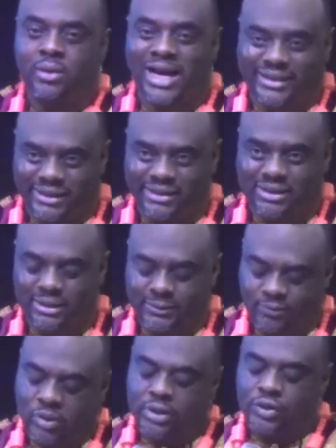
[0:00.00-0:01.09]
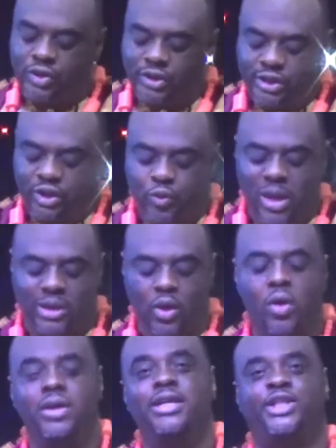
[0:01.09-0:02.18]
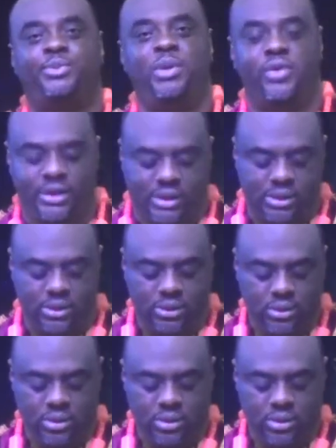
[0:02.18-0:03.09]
Write it. This is where the Holy Spirit,